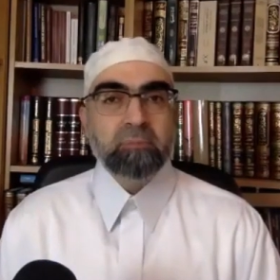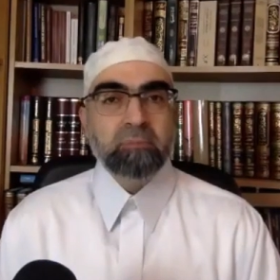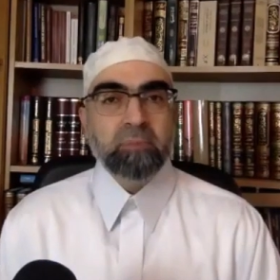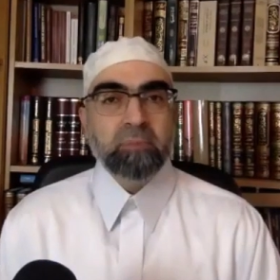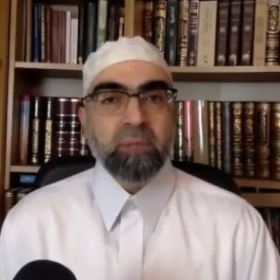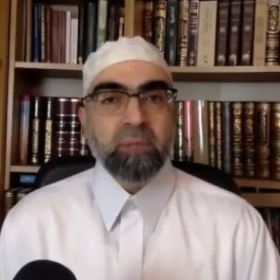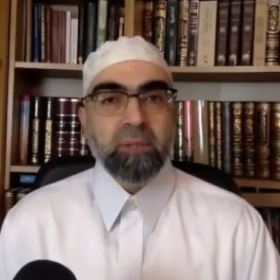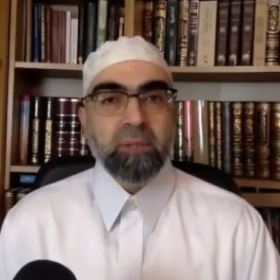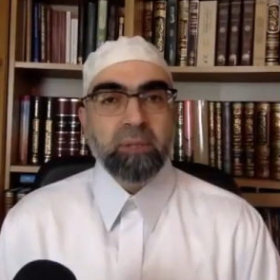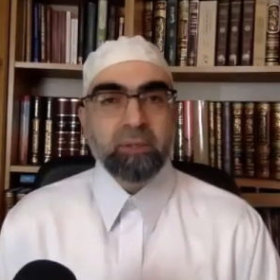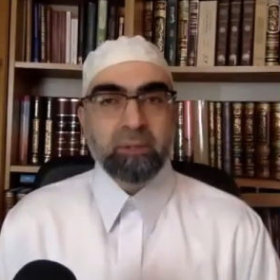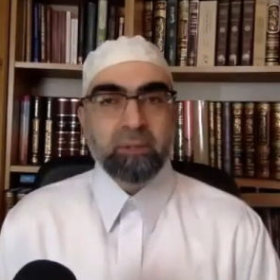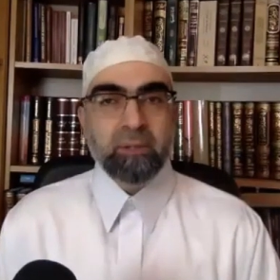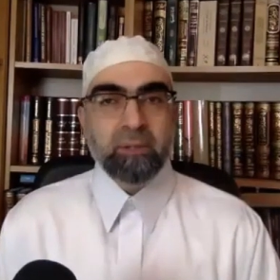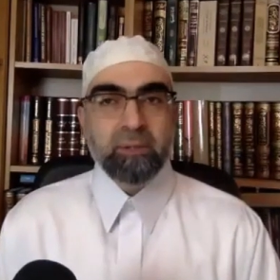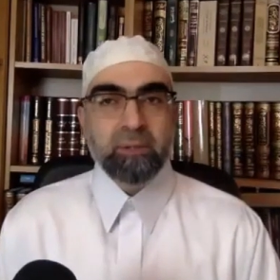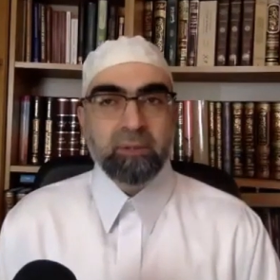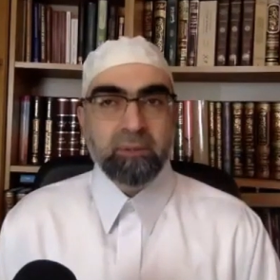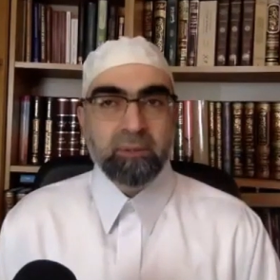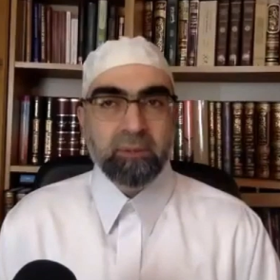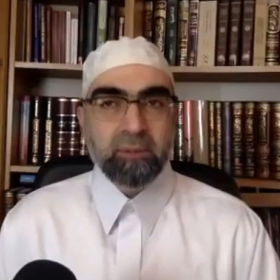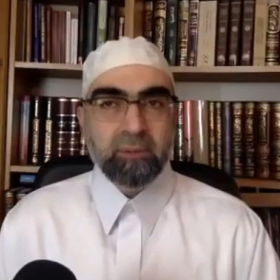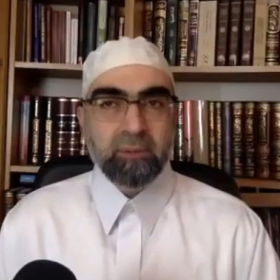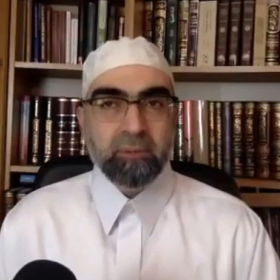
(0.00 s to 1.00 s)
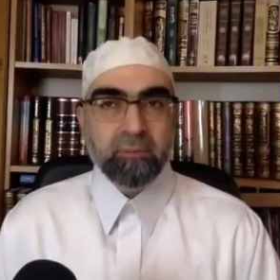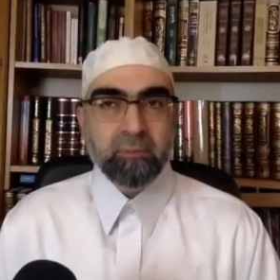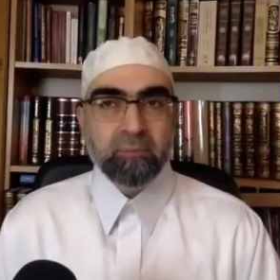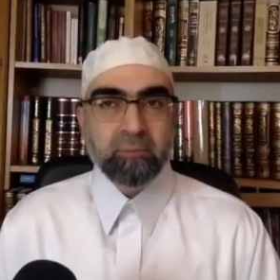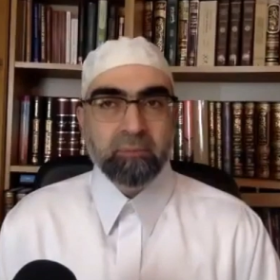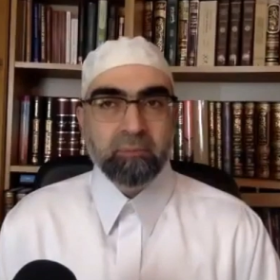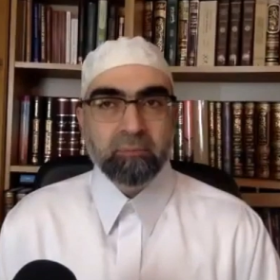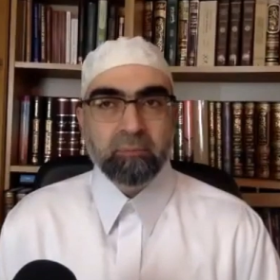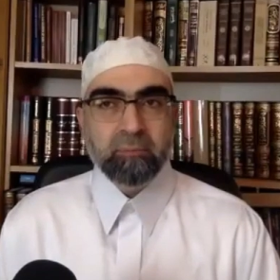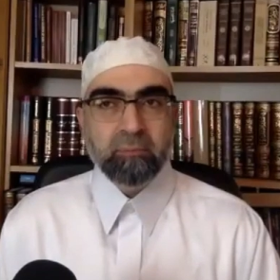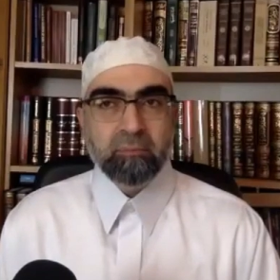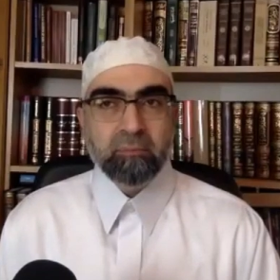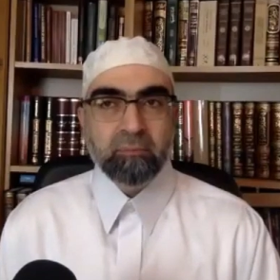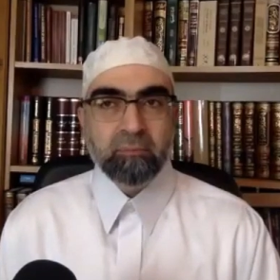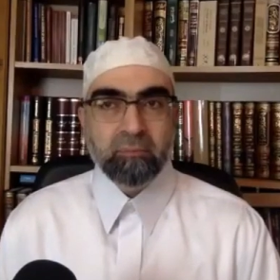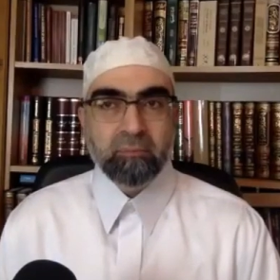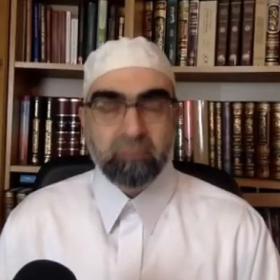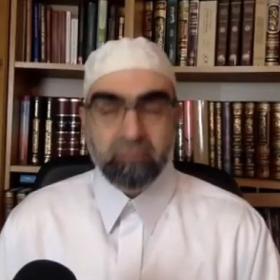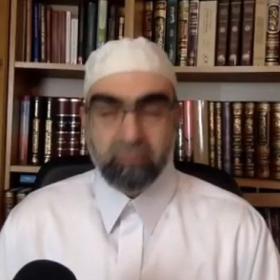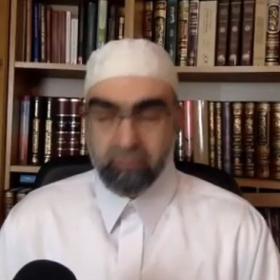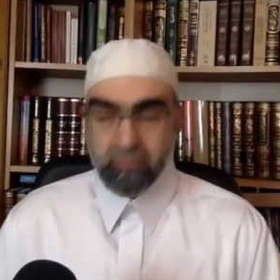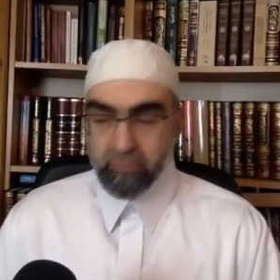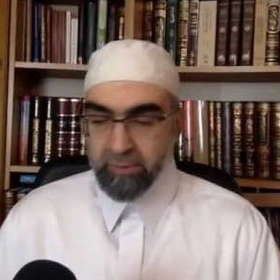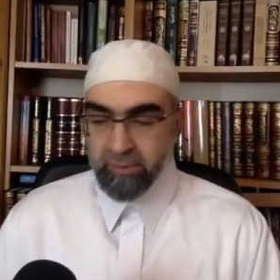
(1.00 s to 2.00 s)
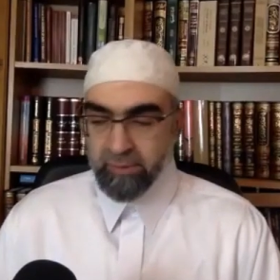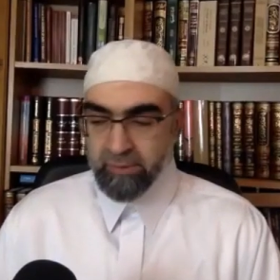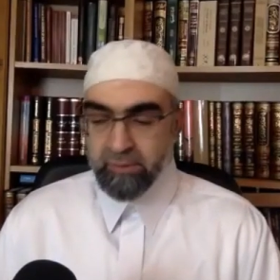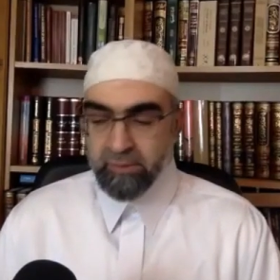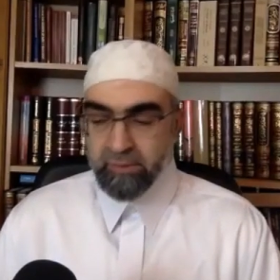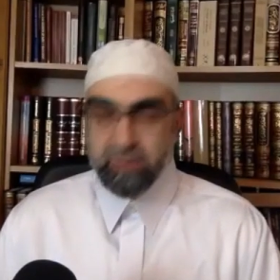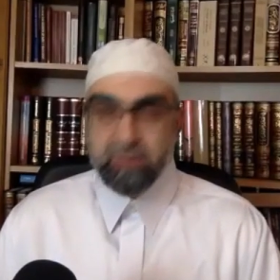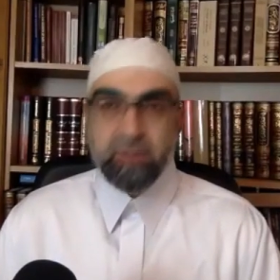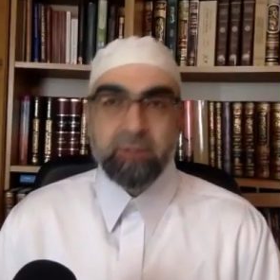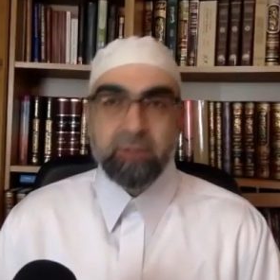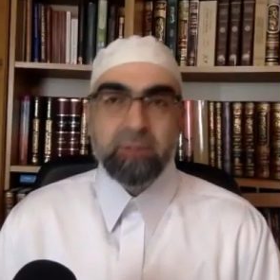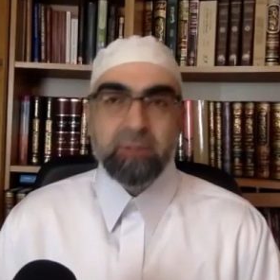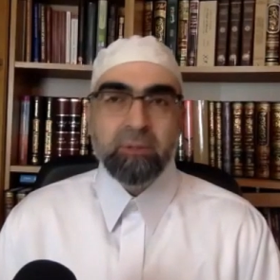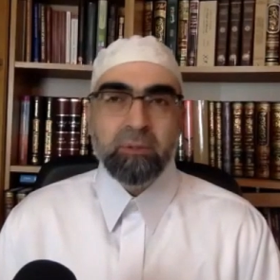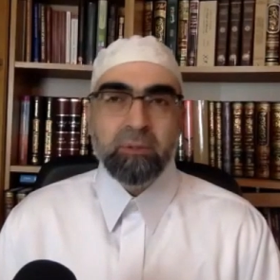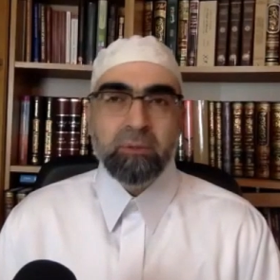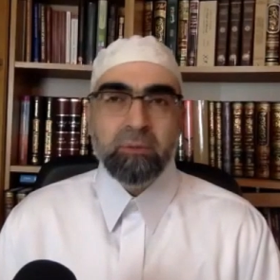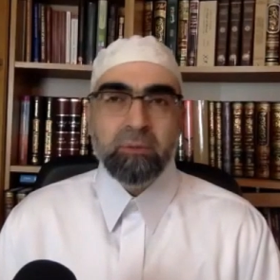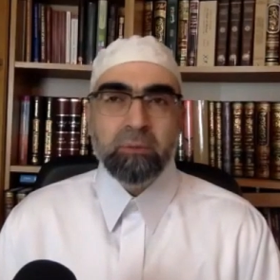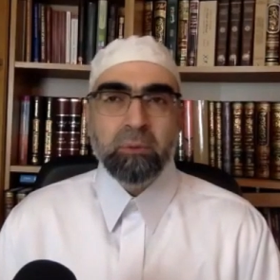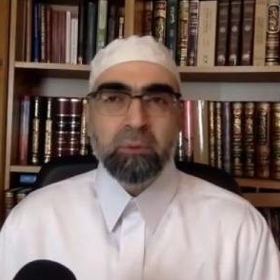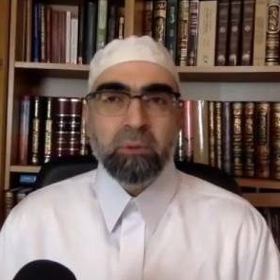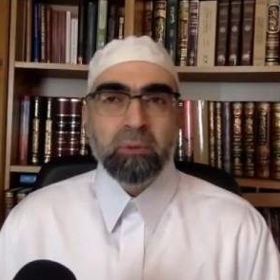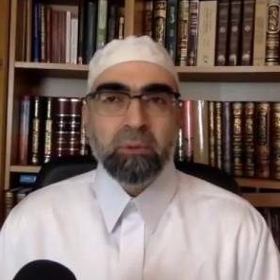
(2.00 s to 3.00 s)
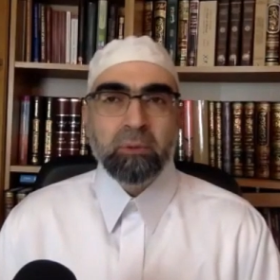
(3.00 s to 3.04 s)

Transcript: it's just business as usual.